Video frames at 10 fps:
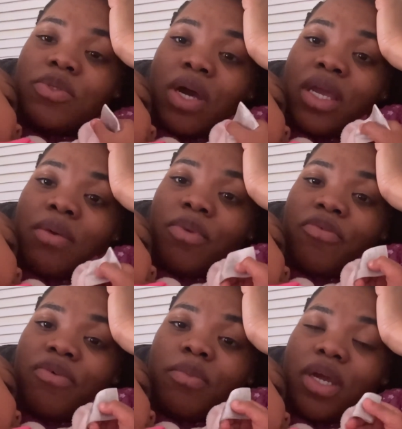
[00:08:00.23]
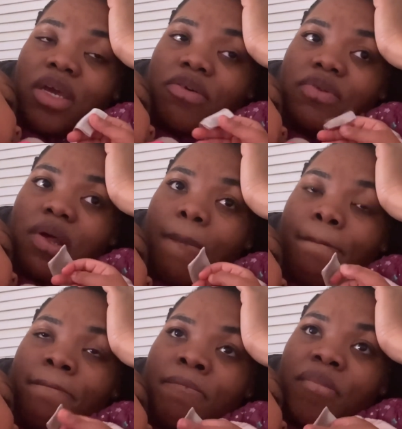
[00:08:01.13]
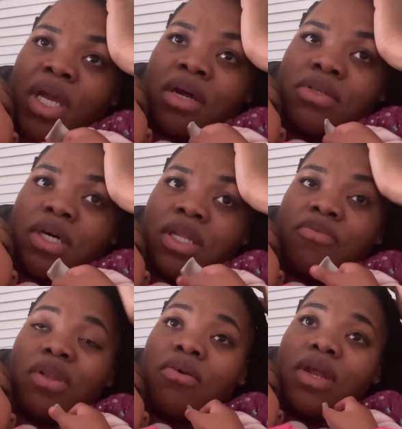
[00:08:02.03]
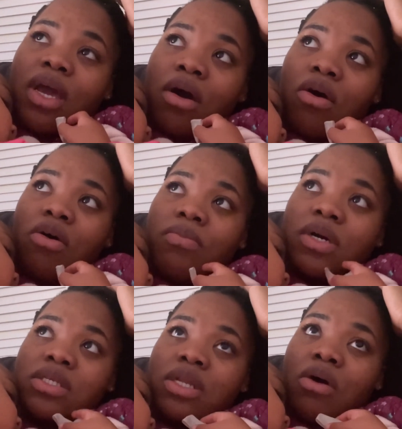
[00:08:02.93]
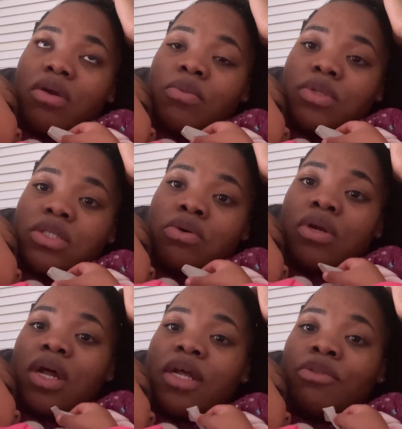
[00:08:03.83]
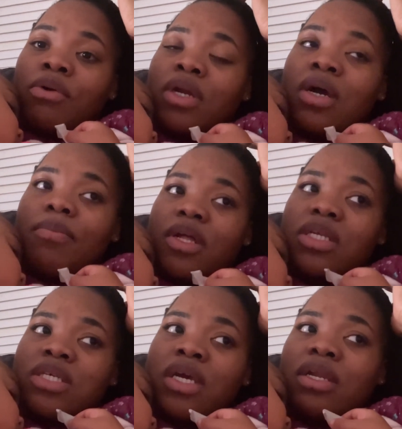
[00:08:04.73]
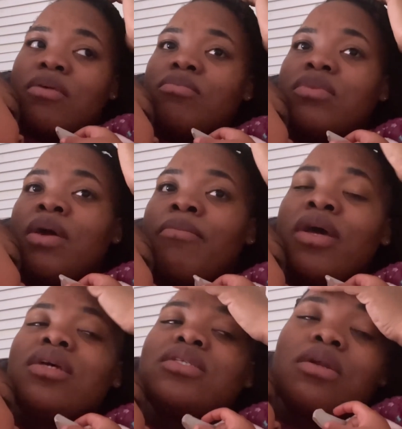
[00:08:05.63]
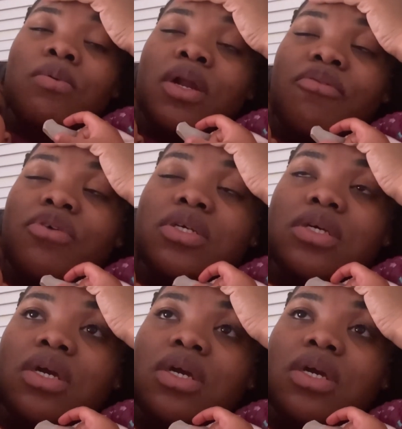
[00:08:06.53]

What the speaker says: So I get both of them a gift. And I was going to leave Logan at home because Logan was doing all that throwing up after taking them that medicine or whatever.